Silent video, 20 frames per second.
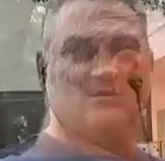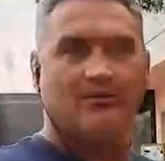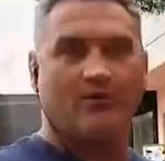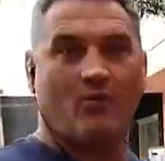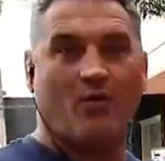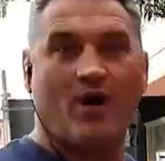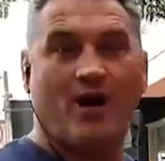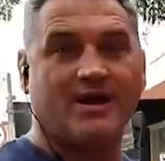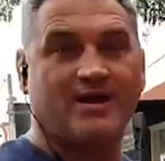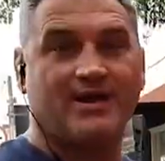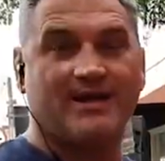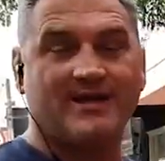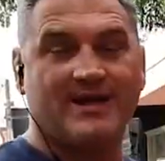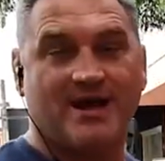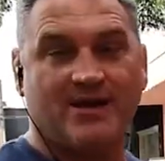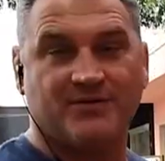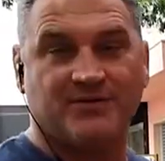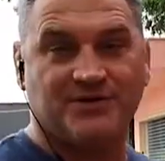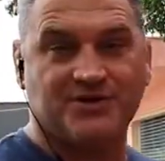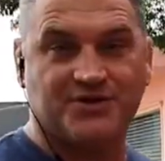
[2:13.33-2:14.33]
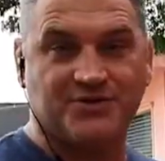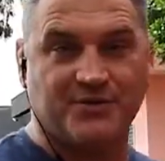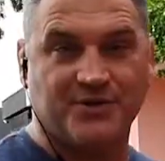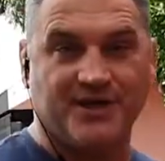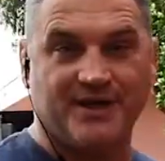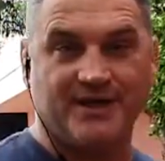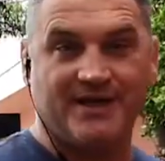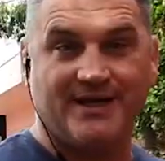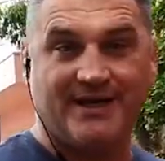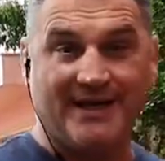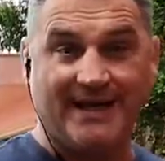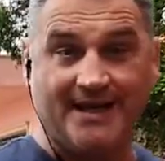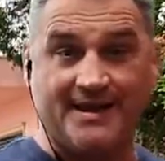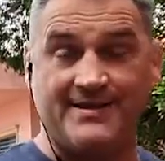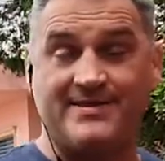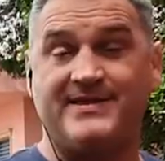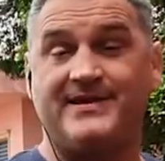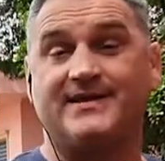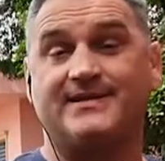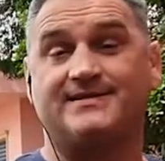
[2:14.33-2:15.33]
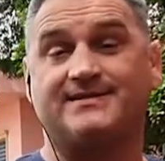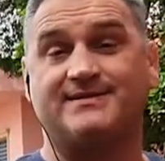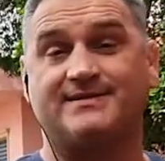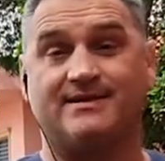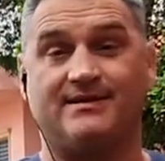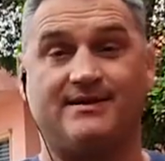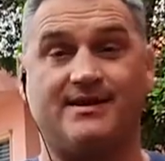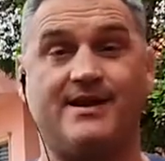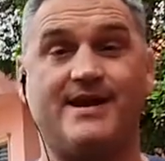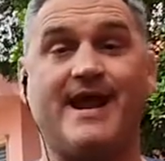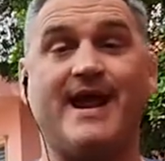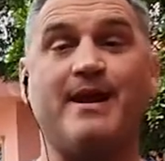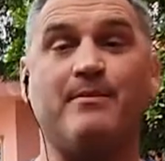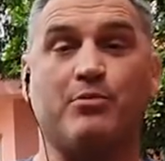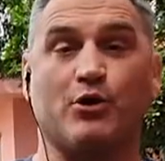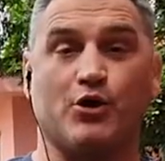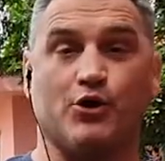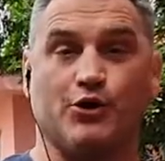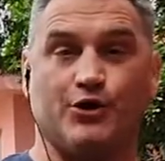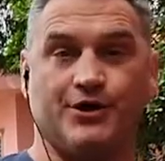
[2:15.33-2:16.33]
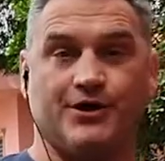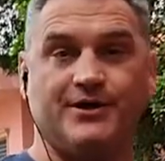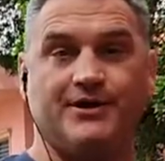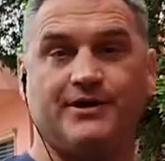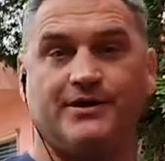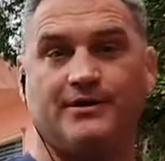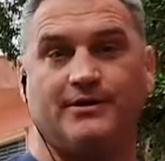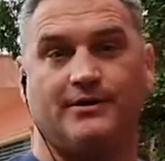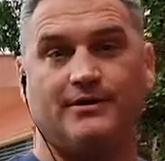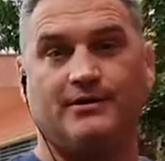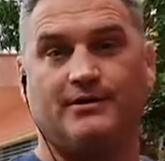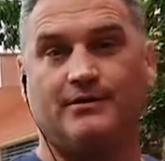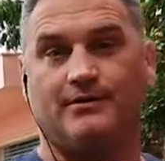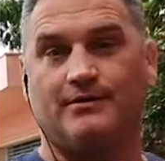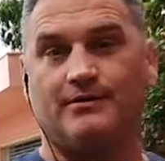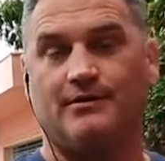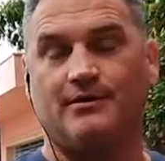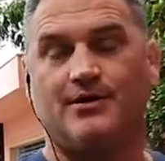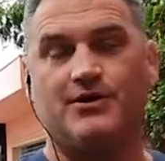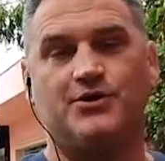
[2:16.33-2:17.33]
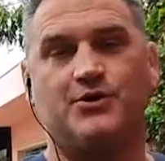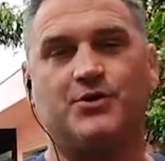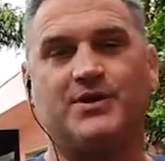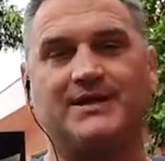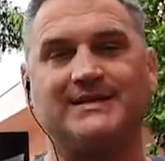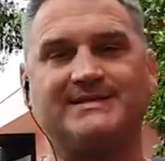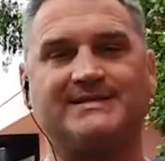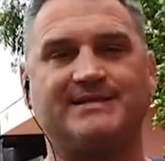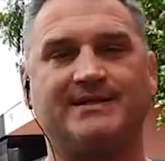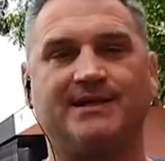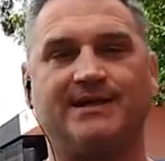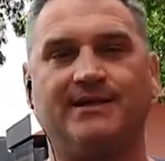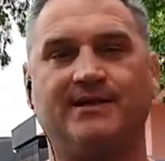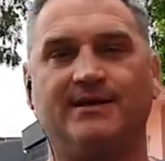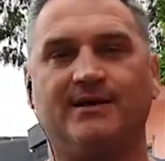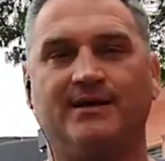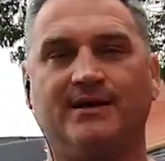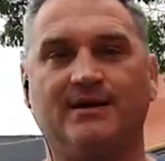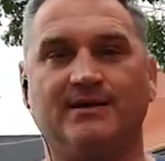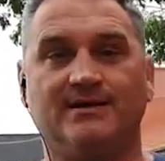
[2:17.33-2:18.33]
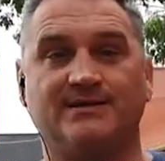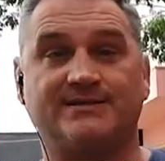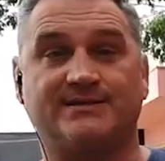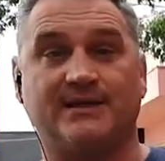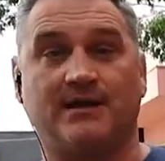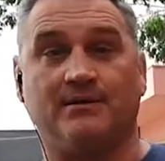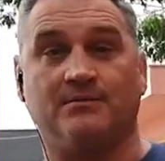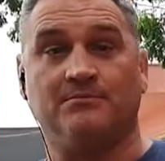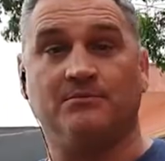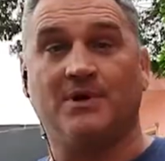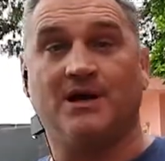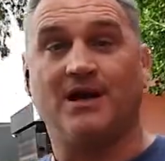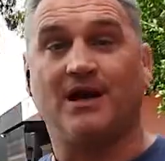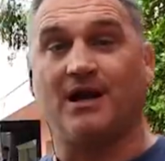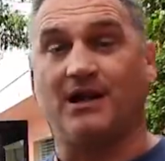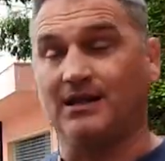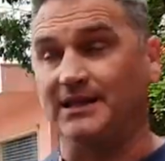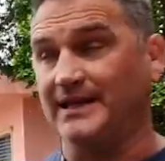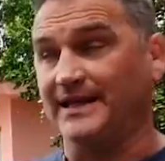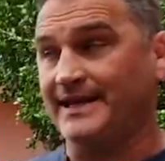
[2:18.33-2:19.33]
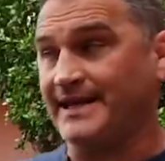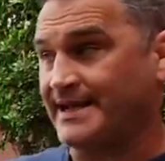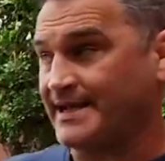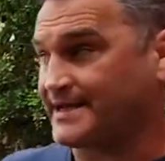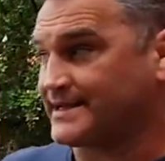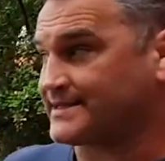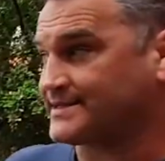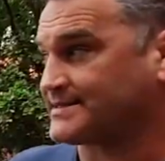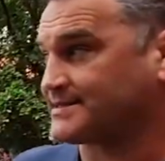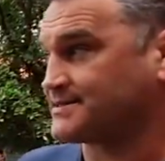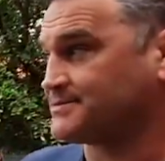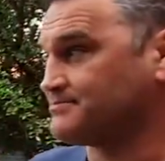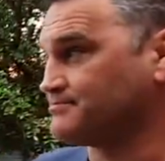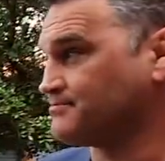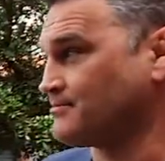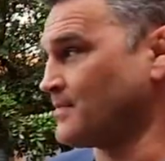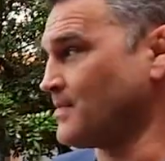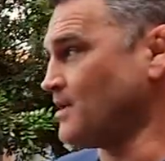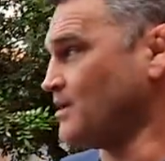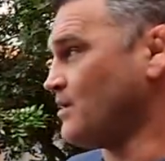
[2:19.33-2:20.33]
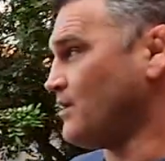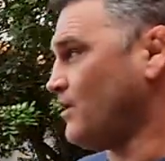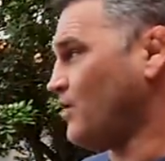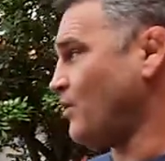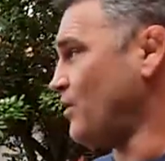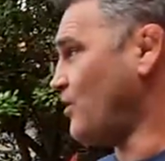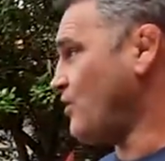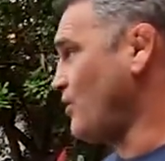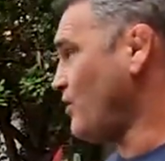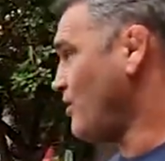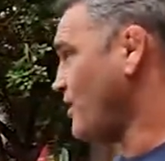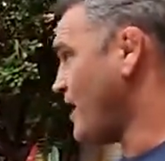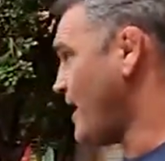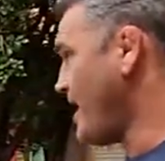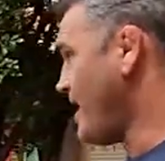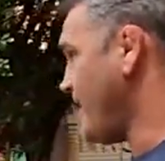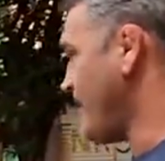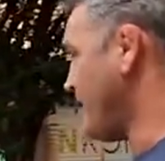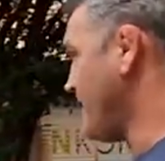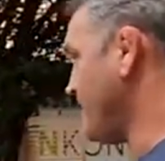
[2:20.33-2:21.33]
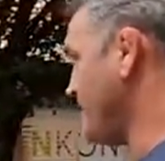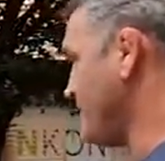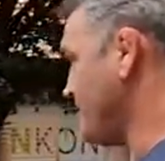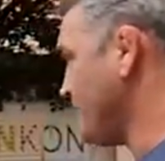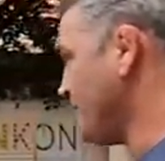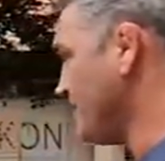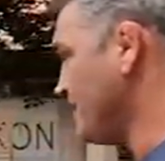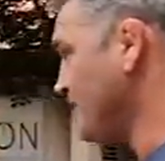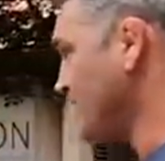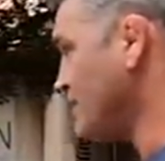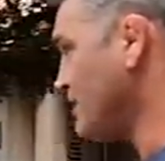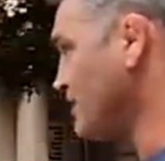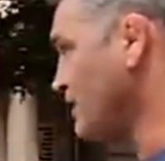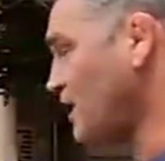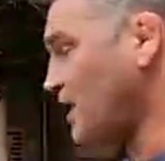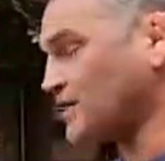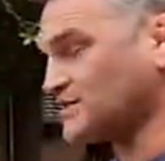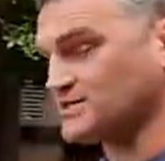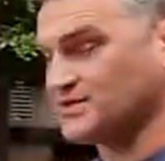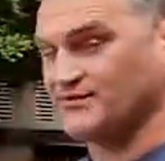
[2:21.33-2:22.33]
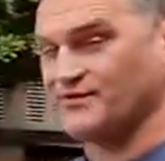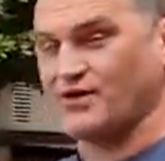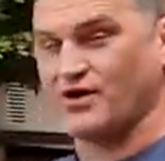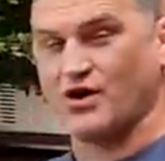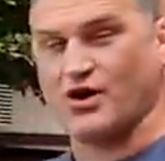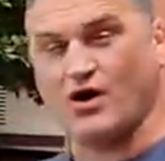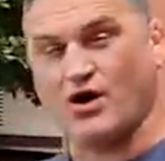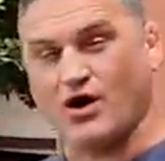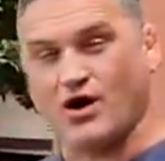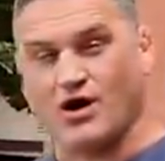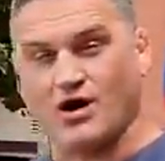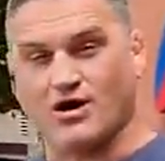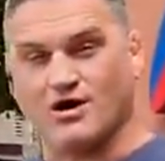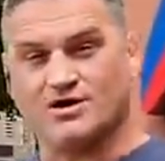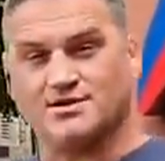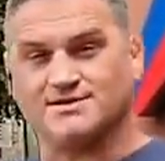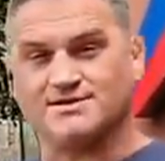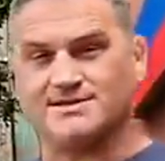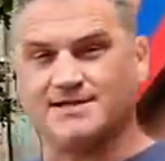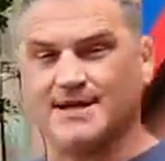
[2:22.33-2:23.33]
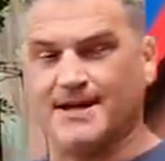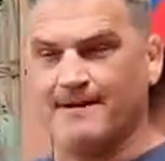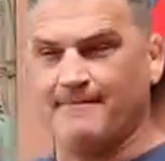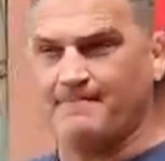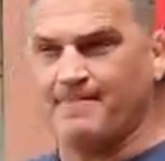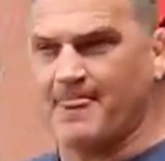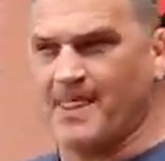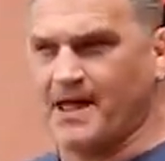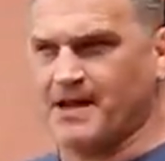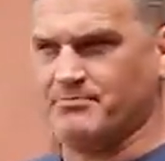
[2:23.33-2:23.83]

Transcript: Walking down the street in this neighborhood, you can see some clinics and lots of cars and